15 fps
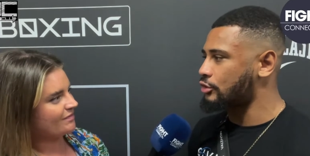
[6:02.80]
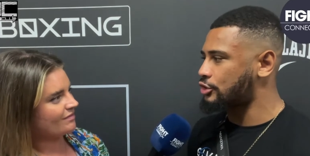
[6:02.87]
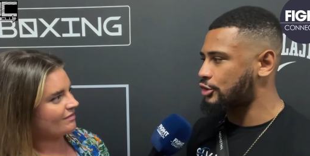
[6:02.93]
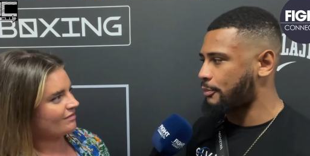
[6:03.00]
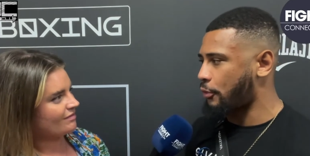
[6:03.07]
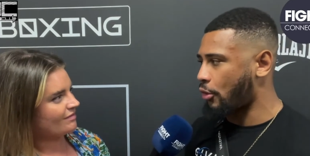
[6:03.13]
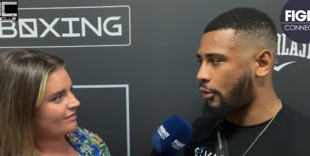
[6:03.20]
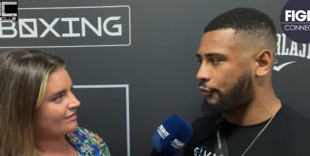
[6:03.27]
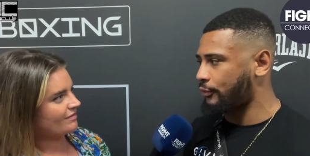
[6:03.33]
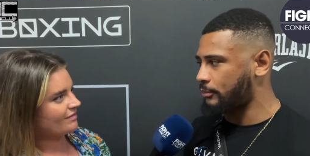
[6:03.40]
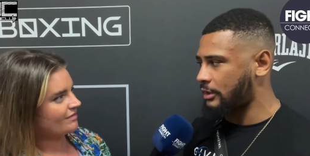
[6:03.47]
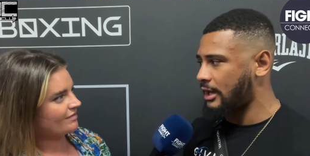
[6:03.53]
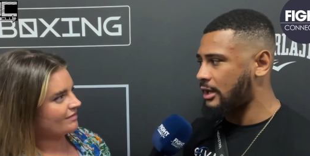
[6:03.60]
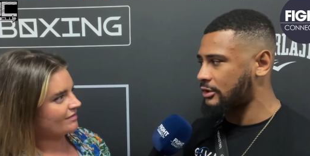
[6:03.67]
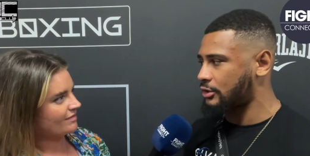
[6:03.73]
Speaker 1: support
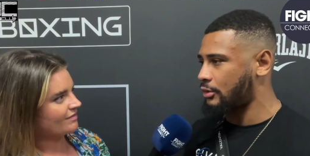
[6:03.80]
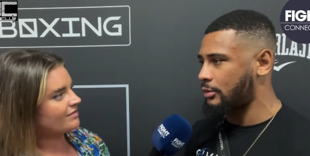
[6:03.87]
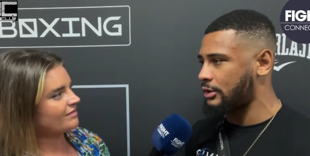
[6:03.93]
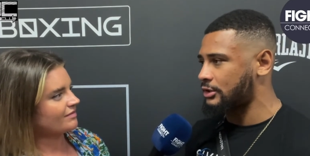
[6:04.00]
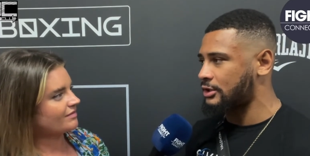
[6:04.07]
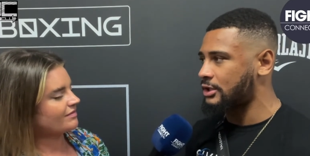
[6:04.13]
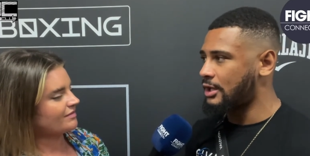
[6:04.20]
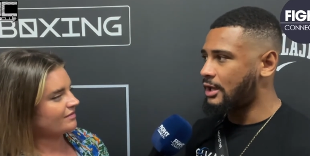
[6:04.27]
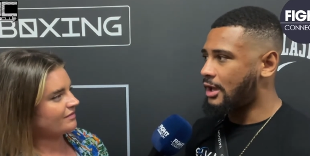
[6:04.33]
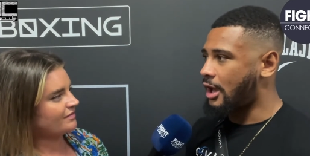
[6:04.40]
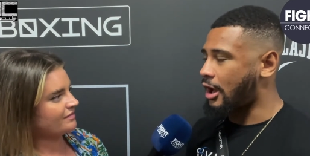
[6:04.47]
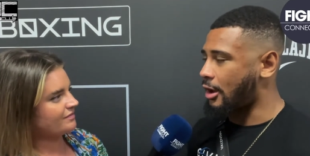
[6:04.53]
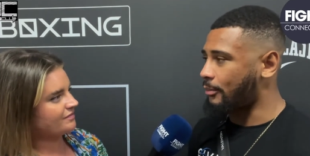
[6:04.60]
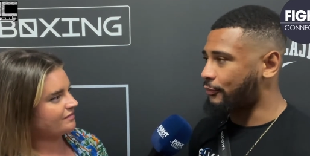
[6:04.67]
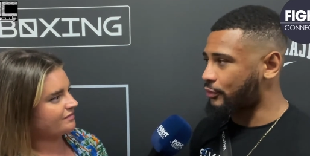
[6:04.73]
from Glasgow and
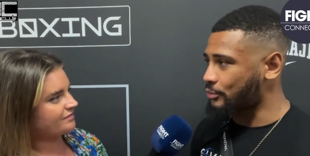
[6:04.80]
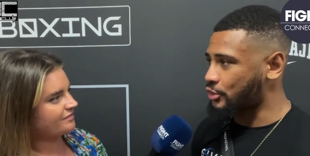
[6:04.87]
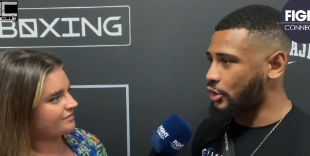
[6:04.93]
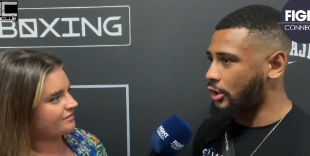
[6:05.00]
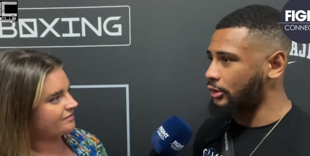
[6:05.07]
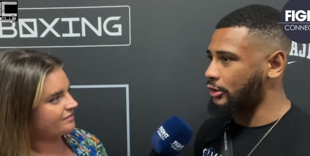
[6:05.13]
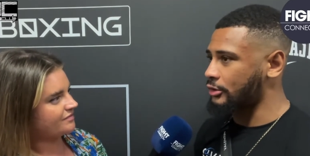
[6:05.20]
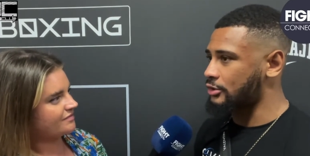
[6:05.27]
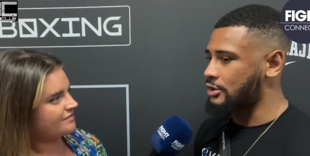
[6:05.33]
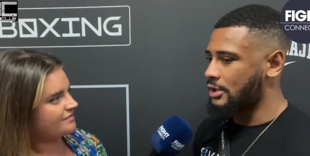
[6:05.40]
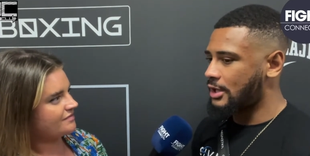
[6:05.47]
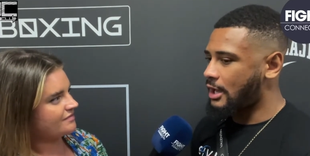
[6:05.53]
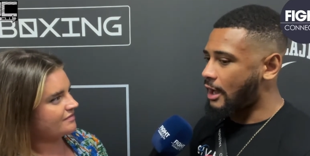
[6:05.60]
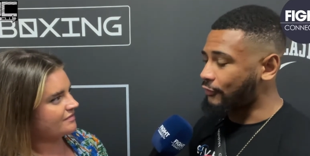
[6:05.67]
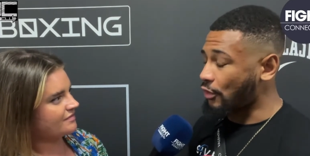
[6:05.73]
um, from Scotland.
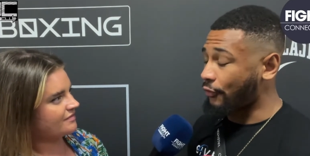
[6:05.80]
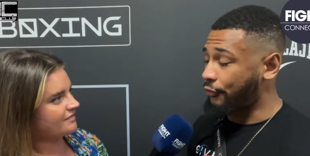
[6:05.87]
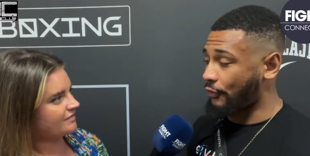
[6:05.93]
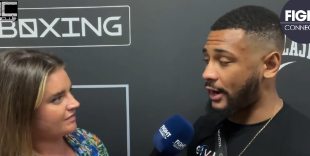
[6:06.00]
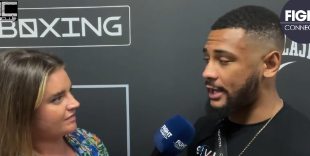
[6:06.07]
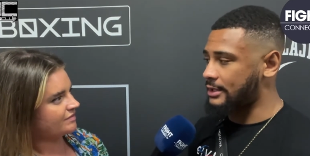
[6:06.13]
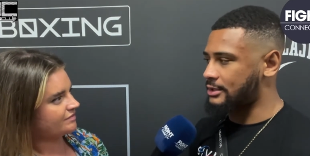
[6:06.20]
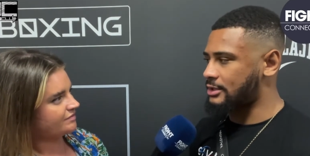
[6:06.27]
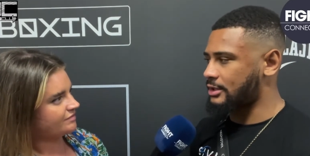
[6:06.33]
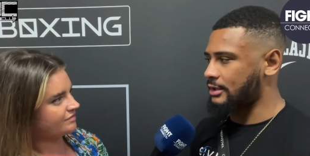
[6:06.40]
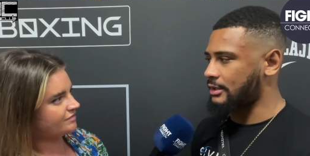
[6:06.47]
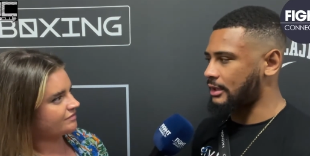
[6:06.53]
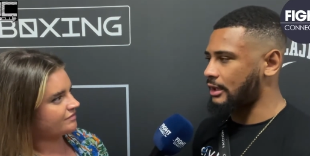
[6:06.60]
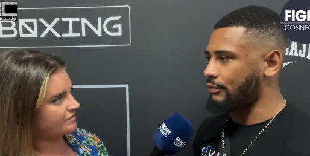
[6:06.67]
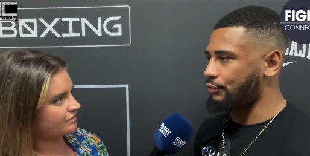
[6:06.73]
I've got friends
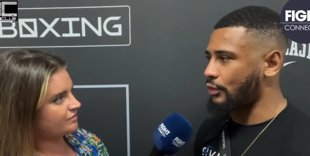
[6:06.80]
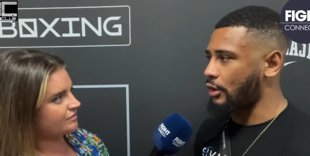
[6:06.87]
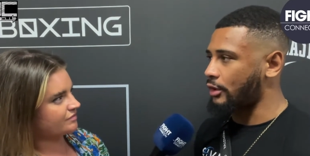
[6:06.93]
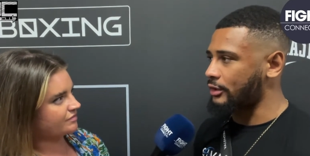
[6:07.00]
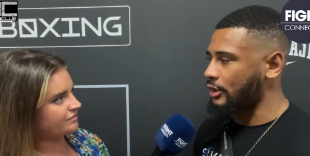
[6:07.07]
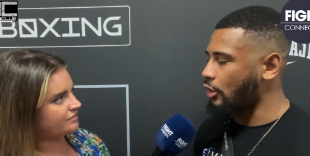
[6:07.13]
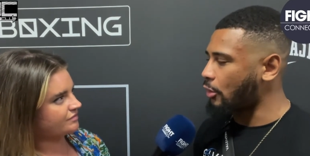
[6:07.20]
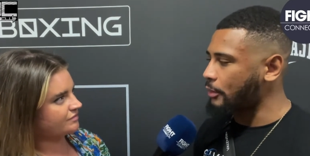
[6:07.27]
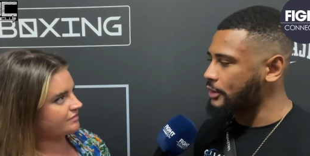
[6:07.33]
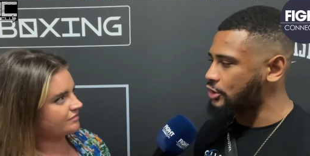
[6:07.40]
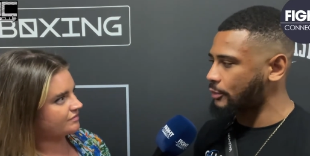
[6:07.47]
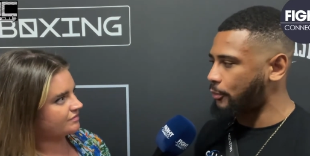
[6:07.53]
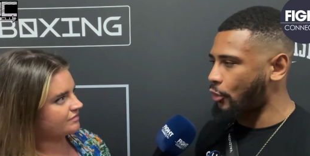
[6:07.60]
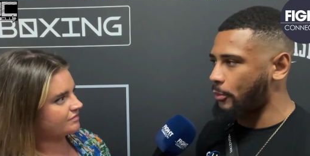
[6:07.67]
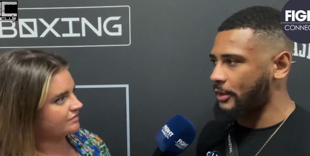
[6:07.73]
that live there, and they always
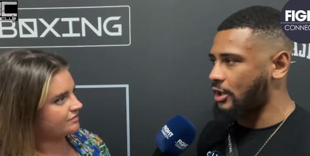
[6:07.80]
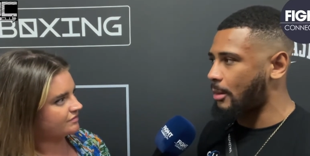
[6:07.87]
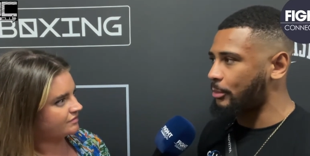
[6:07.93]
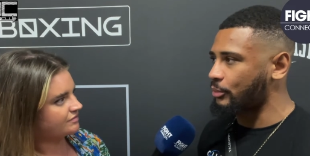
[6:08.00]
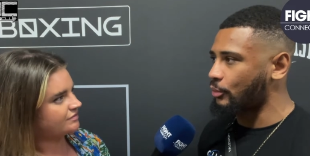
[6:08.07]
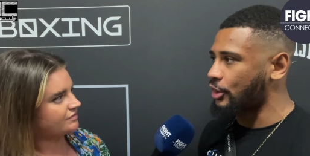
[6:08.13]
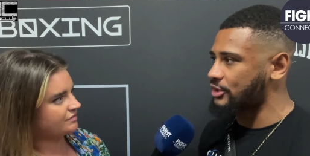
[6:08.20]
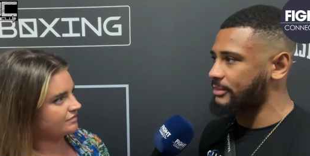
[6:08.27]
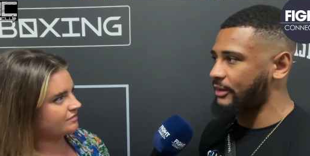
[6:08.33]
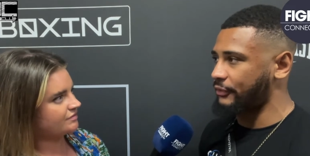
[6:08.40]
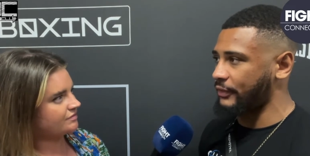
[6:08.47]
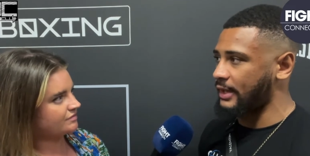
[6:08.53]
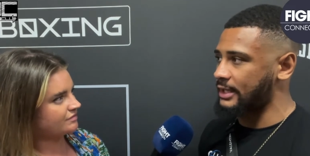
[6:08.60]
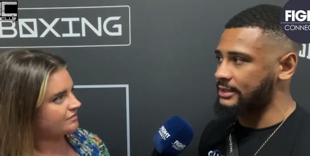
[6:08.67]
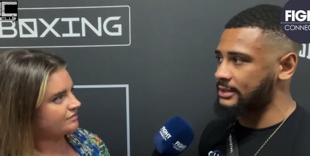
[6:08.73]
support me, come and watch my
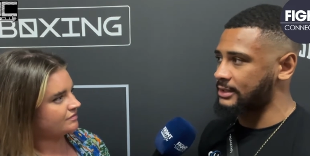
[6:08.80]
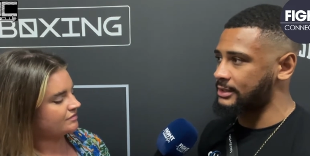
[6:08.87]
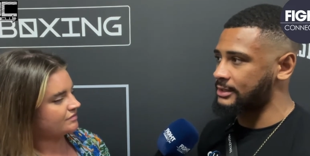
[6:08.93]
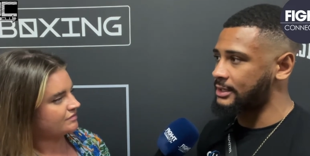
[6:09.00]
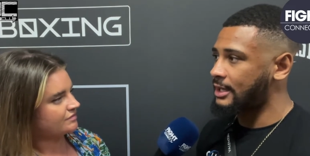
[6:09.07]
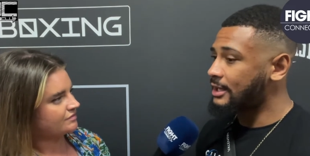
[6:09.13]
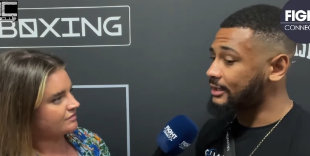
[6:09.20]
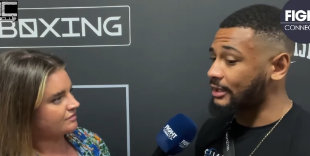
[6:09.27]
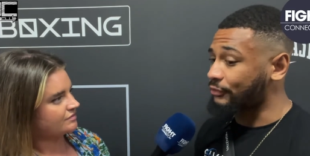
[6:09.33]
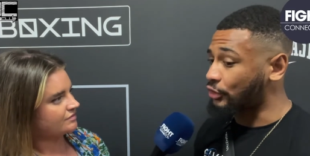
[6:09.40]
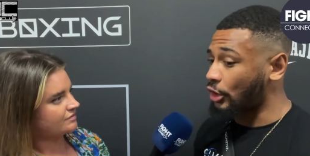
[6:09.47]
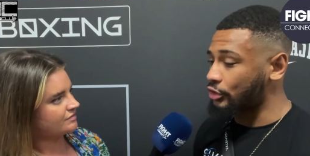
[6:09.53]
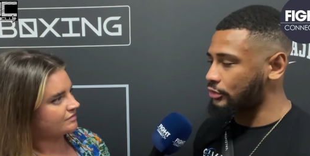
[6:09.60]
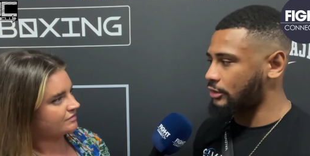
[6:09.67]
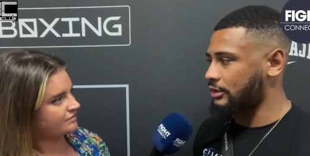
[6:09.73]
fights, and they've
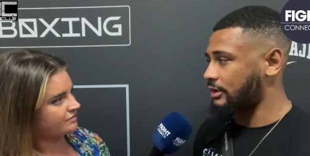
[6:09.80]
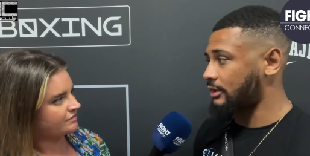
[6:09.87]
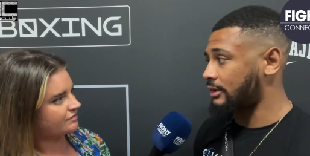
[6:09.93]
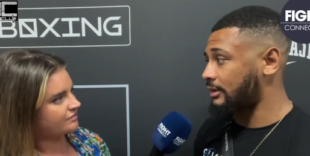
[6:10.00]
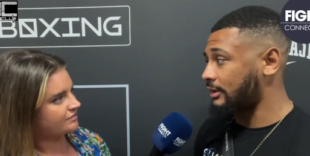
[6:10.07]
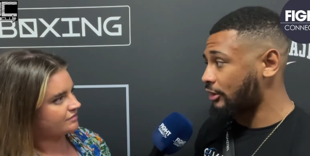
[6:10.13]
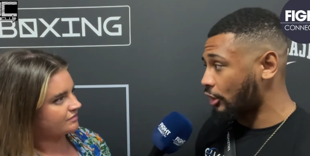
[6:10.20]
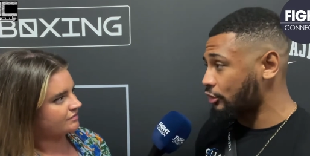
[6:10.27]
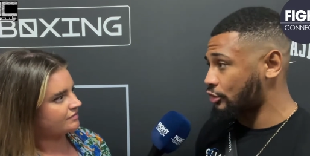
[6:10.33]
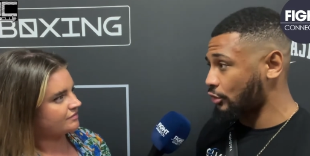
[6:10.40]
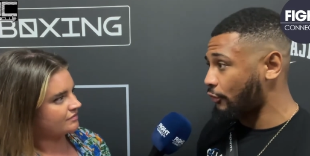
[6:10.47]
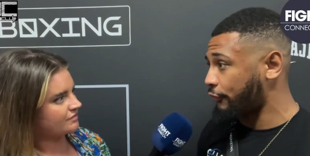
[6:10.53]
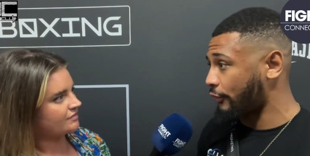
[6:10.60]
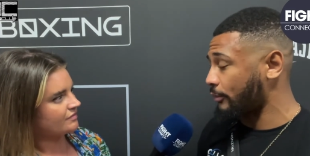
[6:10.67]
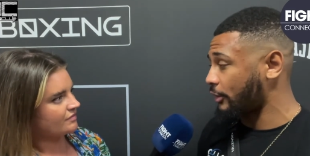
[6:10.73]
done done
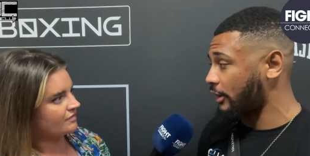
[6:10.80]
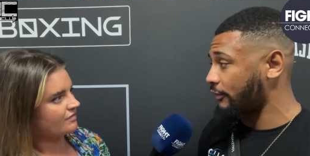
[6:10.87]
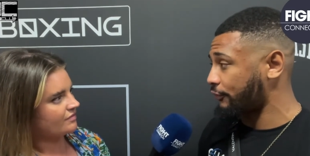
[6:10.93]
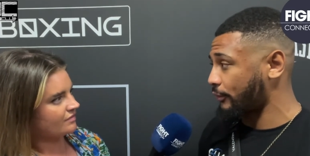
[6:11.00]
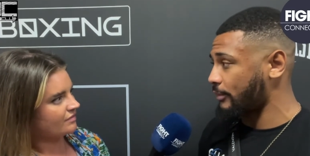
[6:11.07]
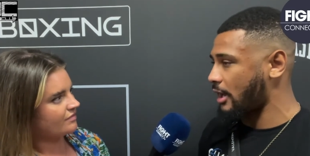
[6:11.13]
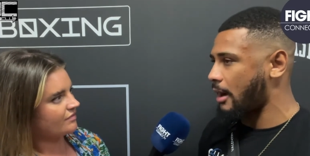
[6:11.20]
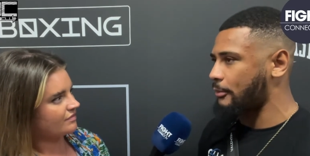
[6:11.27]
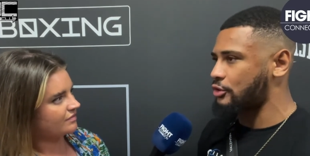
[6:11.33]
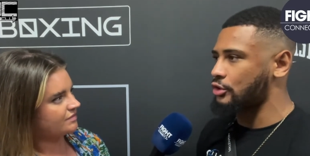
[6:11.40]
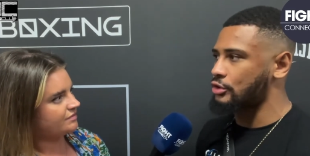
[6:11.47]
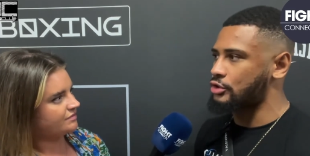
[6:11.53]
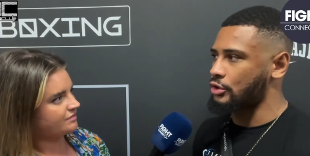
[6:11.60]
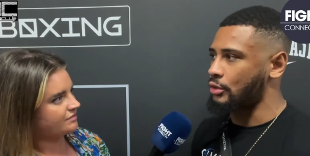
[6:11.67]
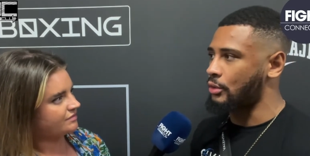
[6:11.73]
so from the from the
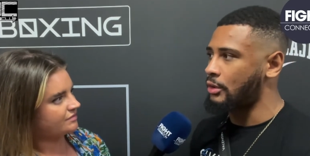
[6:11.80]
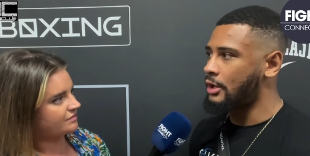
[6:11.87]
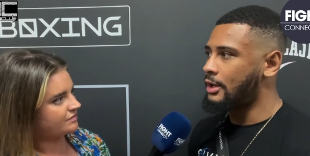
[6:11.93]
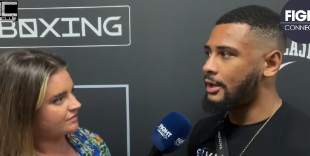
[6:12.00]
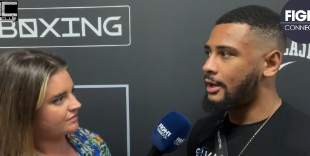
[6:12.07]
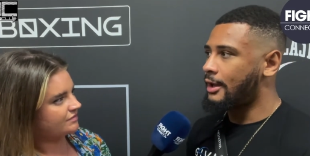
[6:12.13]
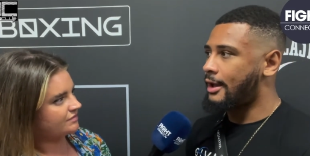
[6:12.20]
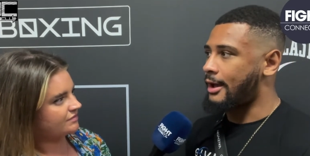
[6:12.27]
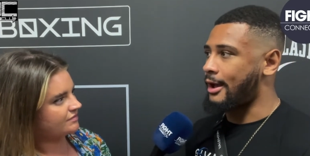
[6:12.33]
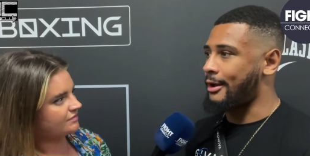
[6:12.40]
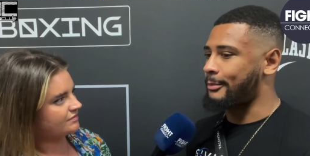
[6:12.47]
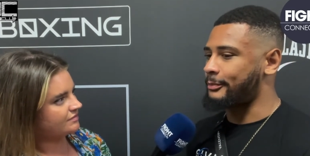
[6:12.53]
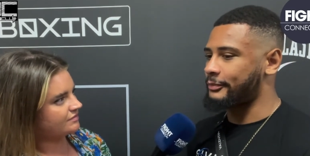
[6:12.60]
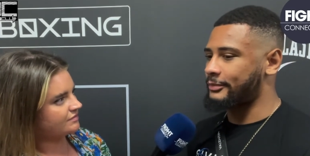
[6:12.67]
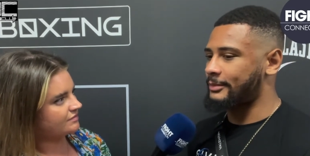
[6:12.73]
amateurs. So um,